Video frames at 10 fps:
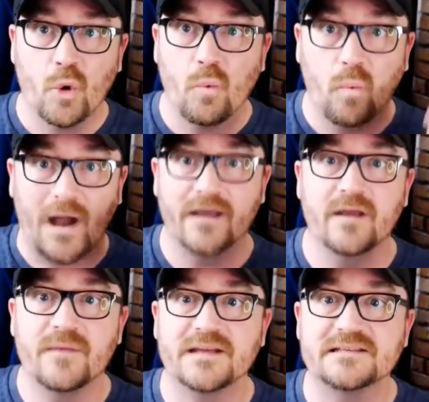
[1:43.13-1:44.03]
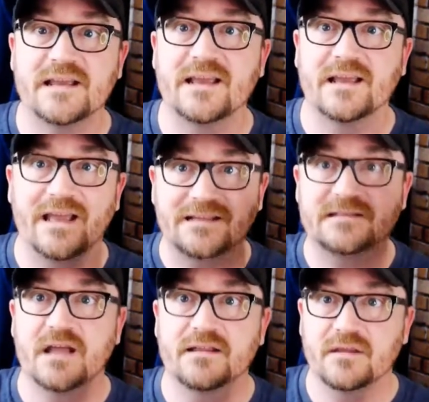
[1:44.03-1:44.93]
Why am I saying it's
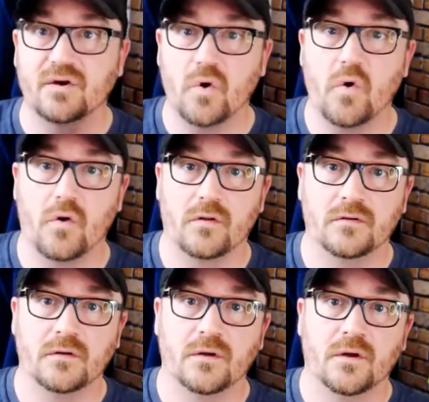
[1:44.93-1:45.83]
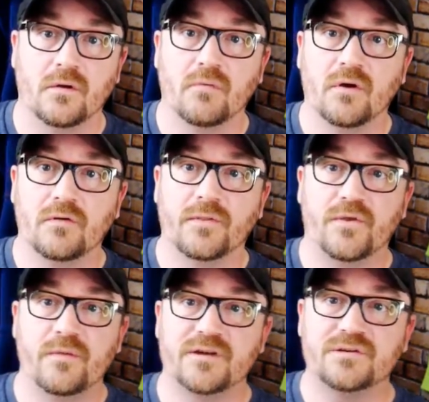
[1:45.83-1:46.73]
not the goal? Well,
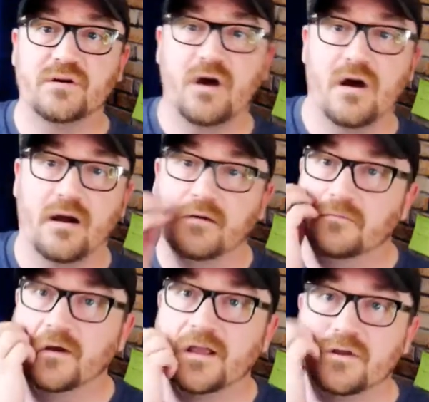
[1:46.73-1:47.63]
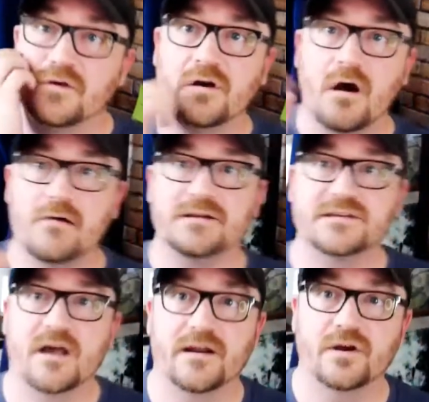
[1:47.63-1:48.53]
think about your car, right? Your car is
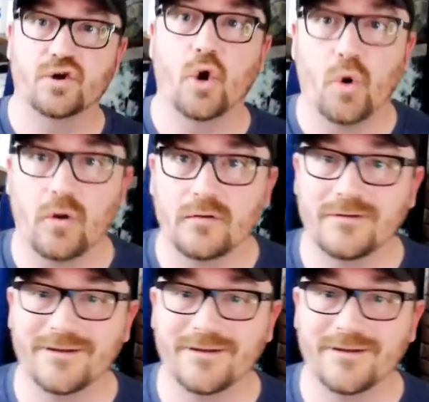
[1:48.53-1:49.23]
not a goal,